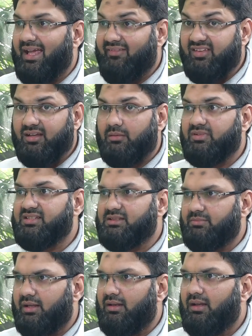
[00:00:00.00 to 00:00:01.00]
heavy gummy
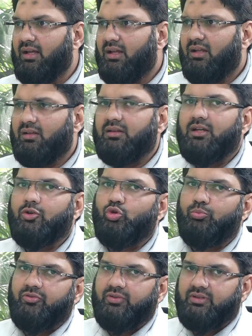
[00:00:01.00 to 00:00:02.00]
smile, there are
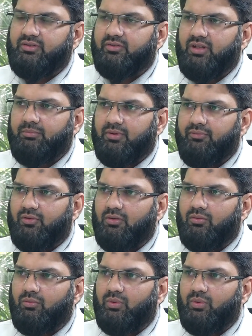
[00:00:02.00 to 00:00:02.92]
two procedures can be followed.